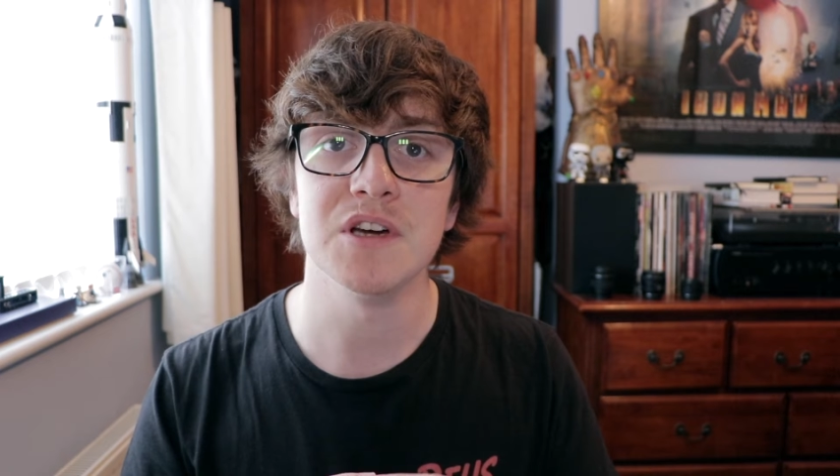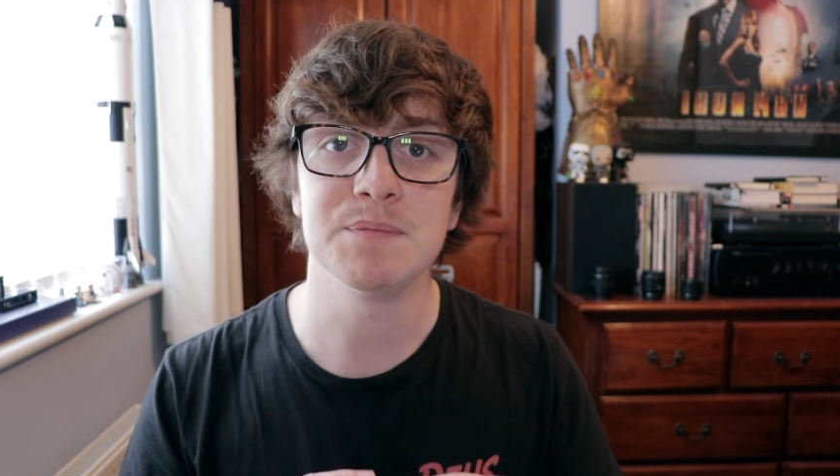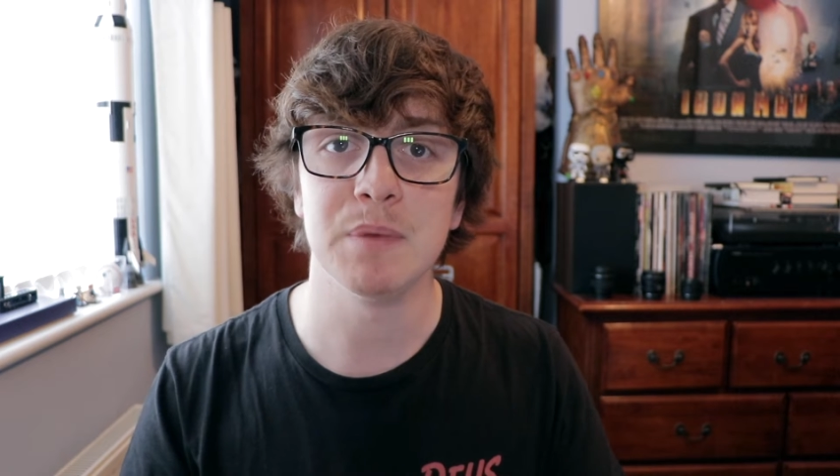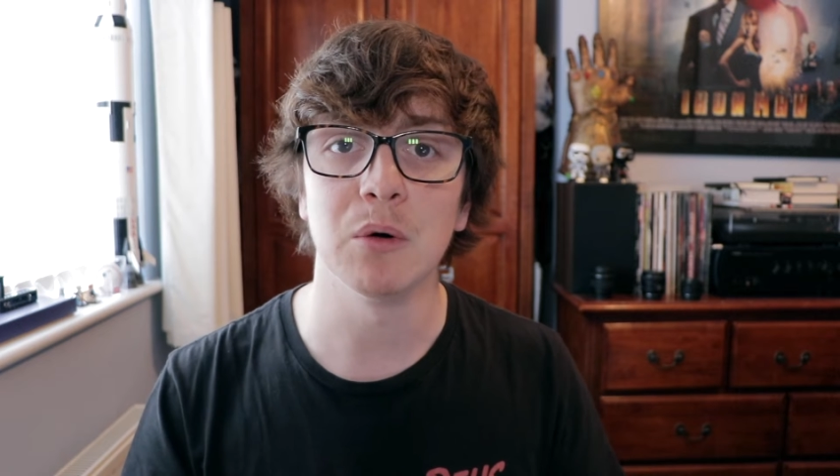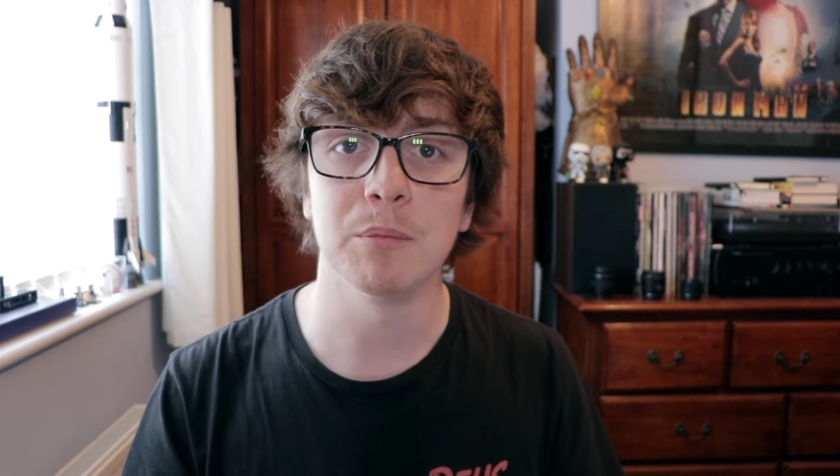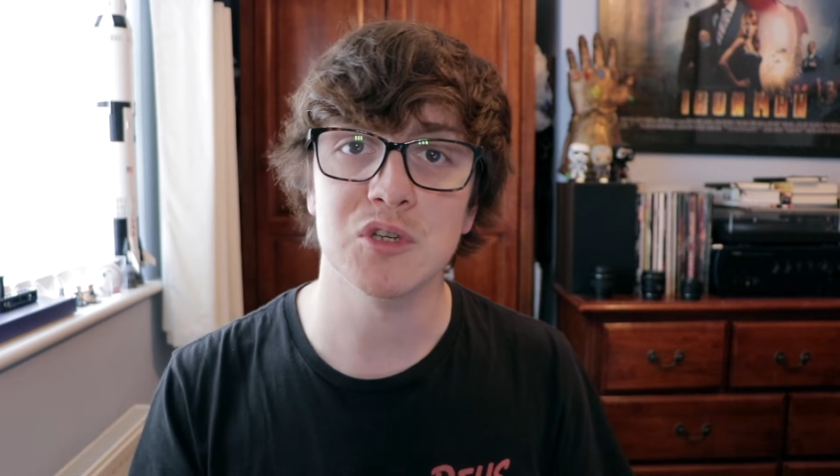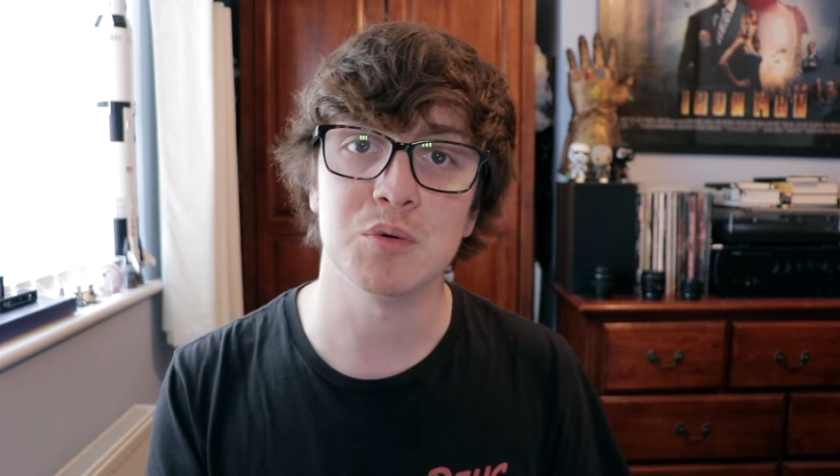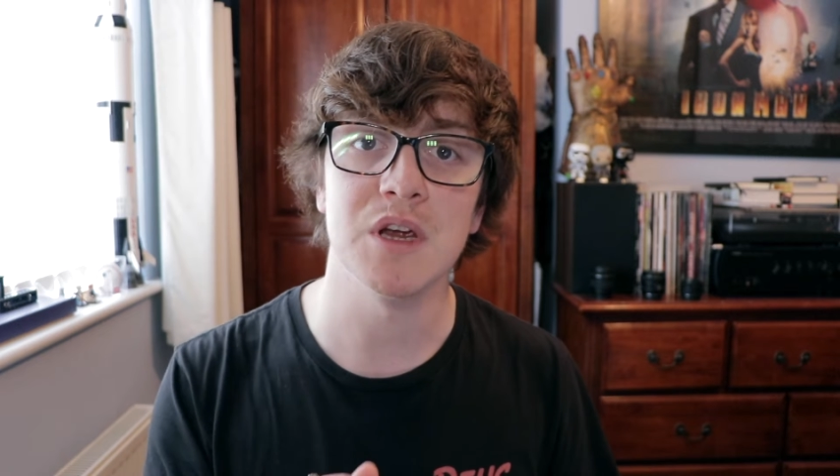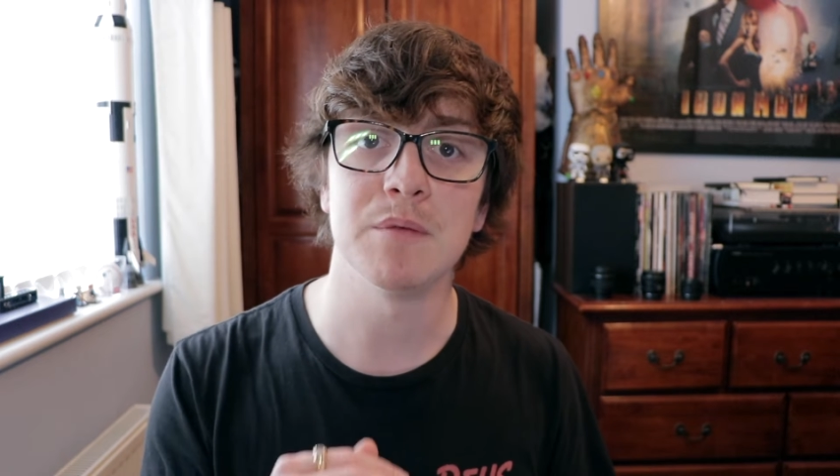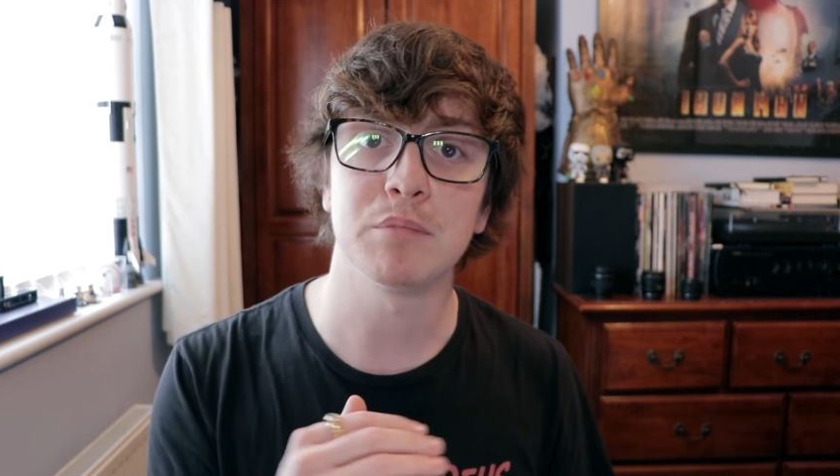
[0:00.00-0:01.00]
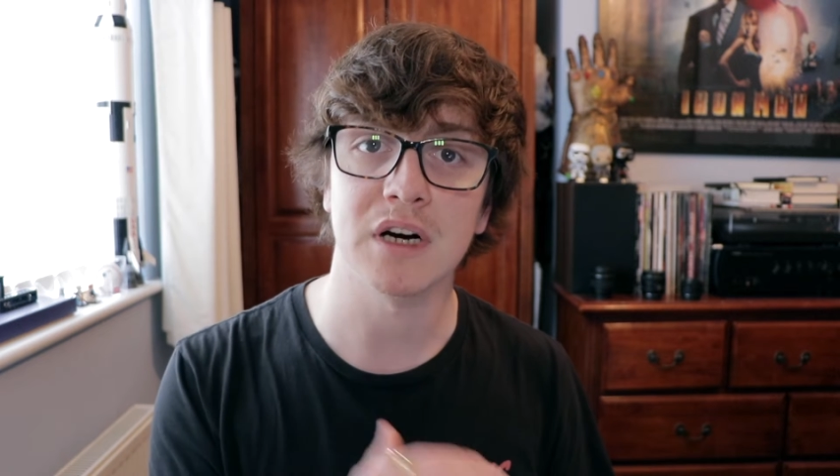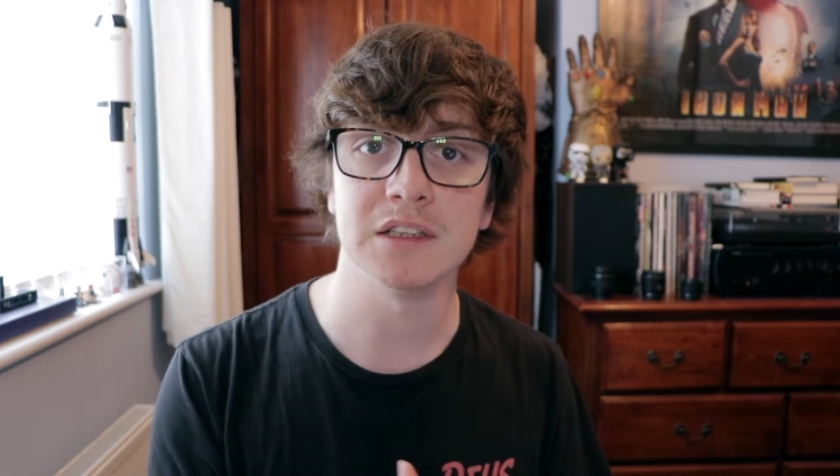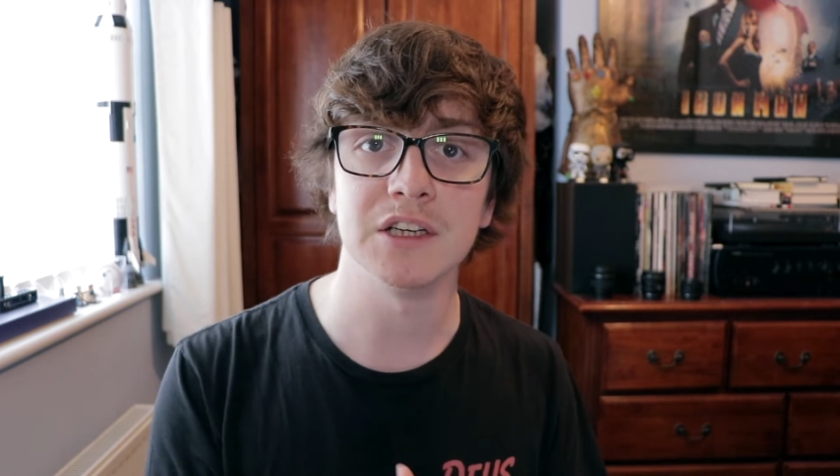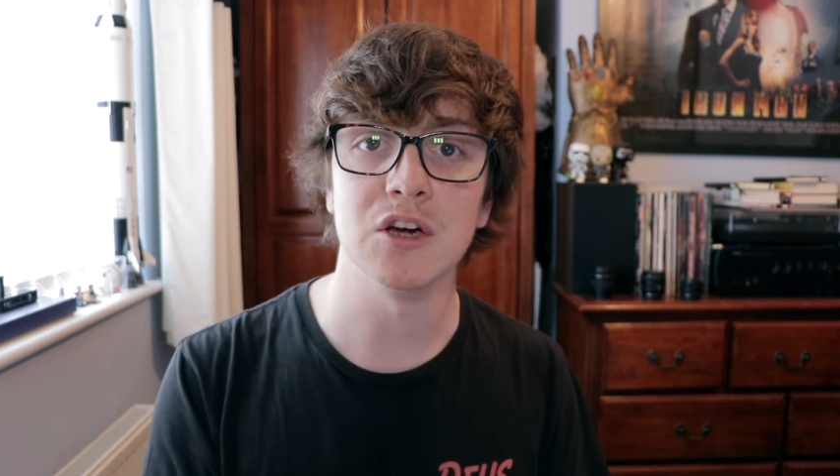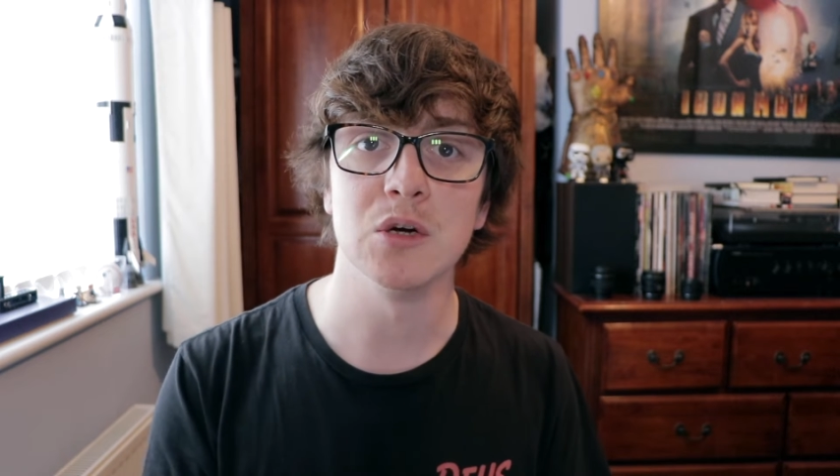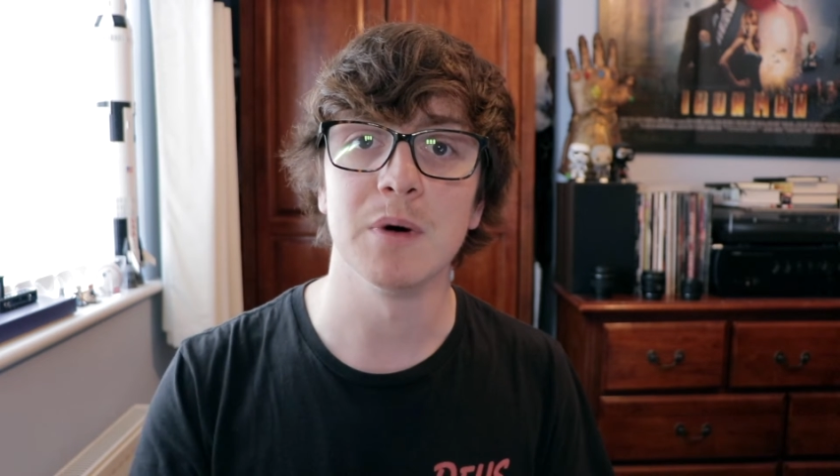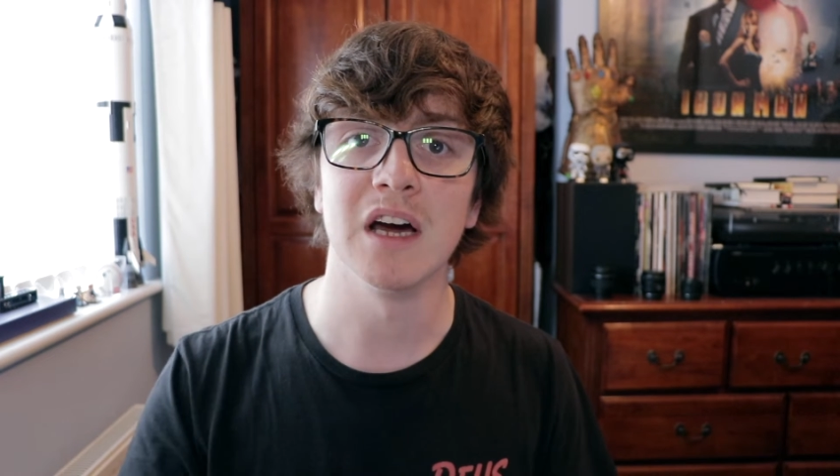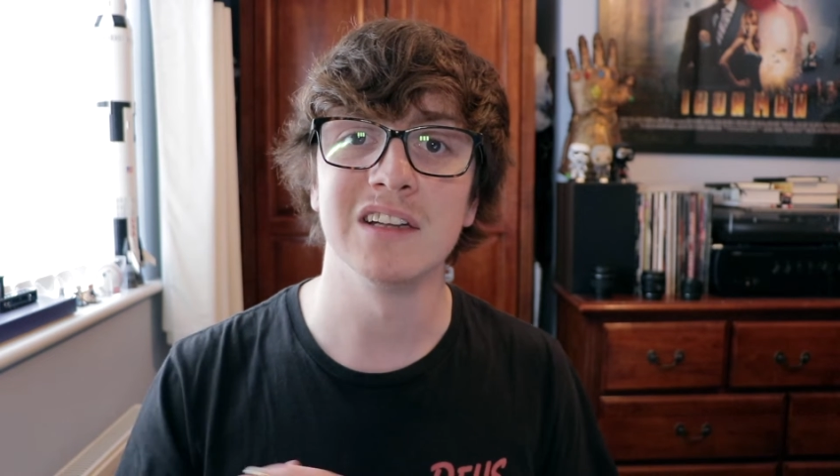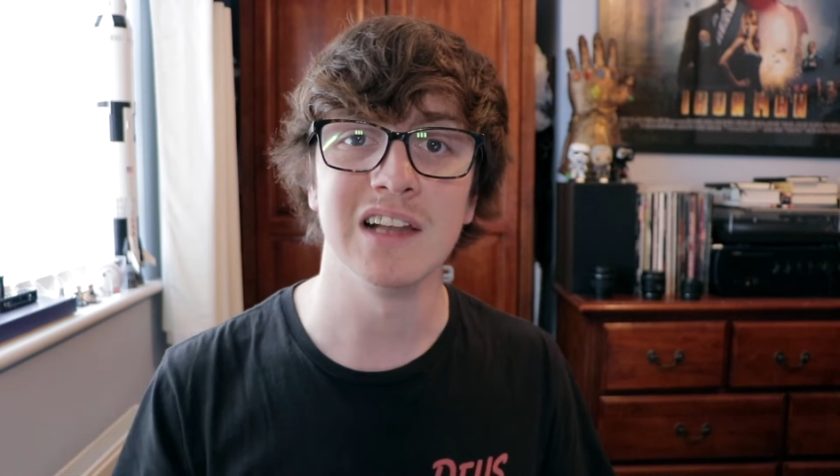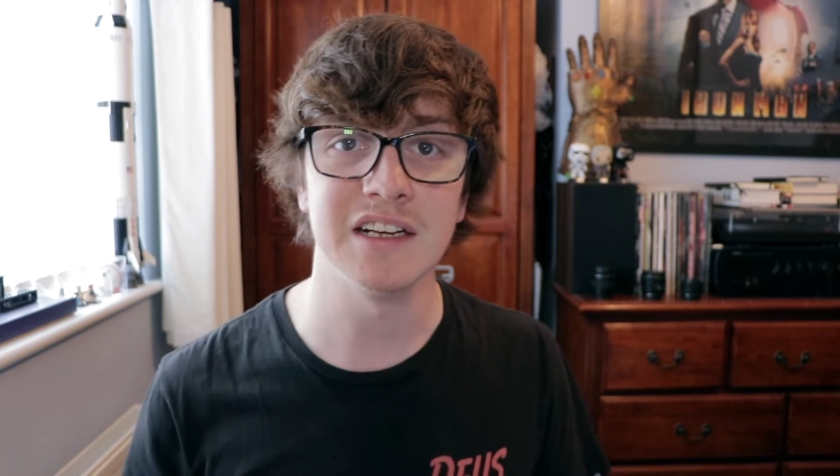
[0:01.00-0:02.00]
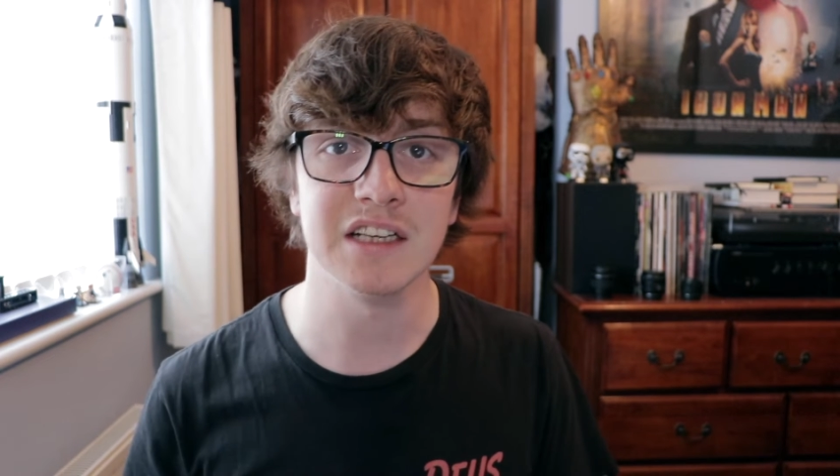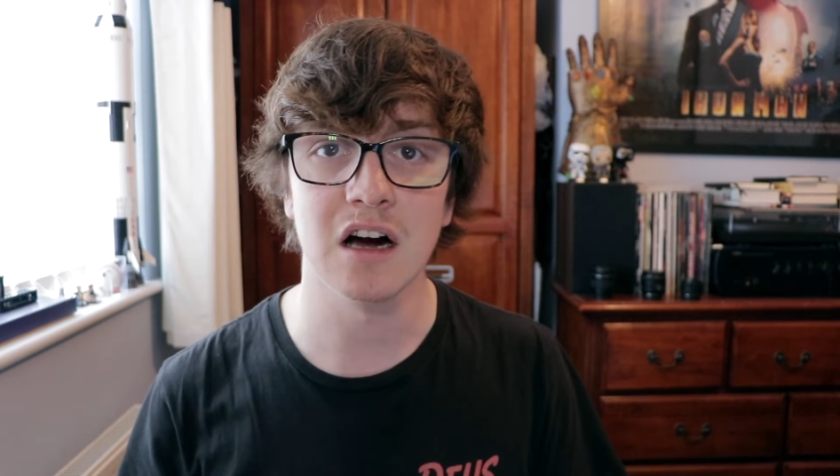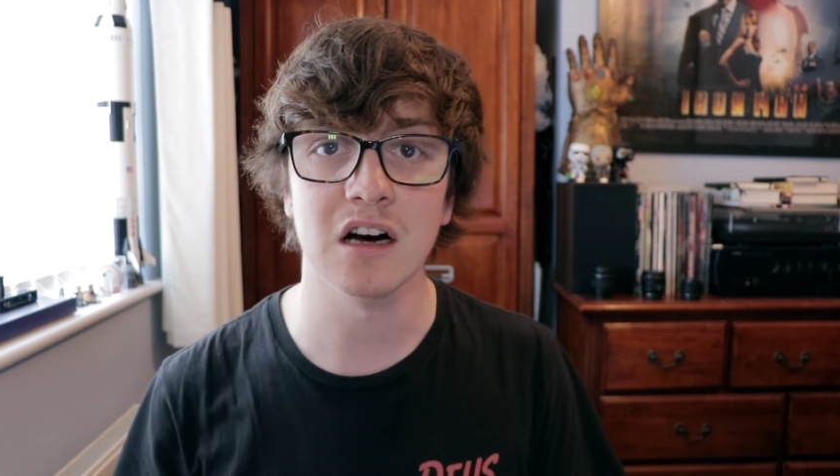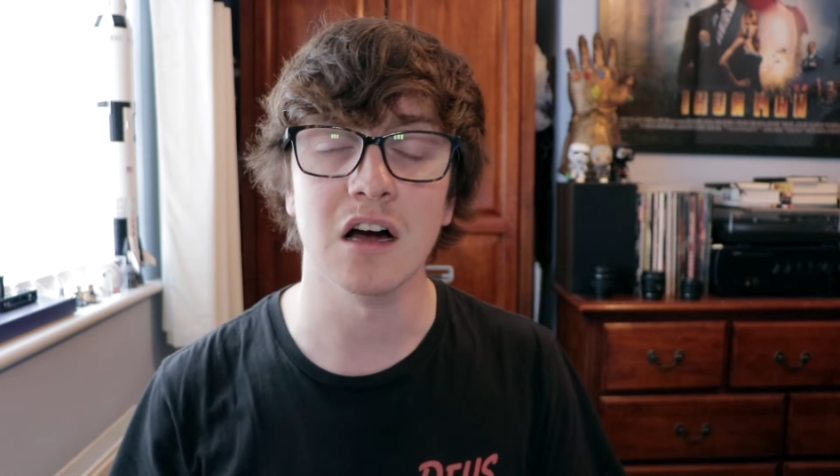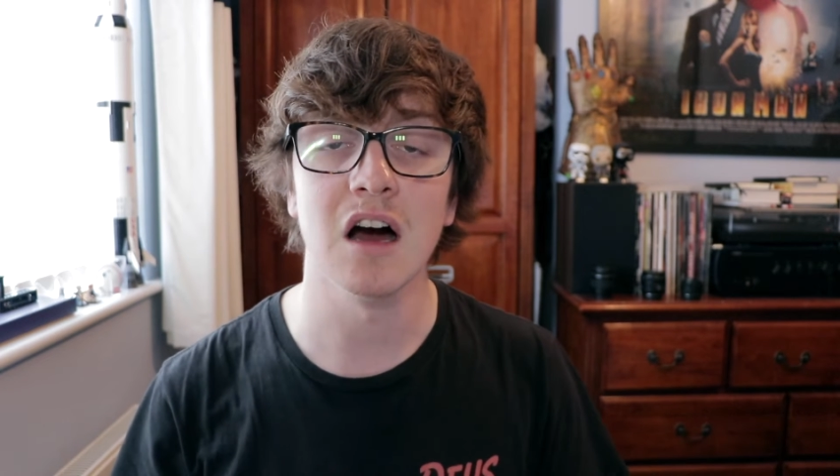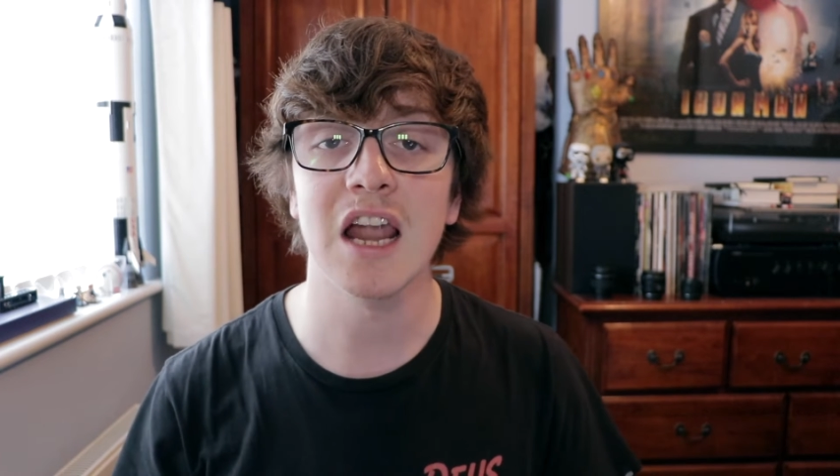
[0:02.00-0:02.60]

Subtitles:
that is built between Bradley Cooper and Lady Gaga,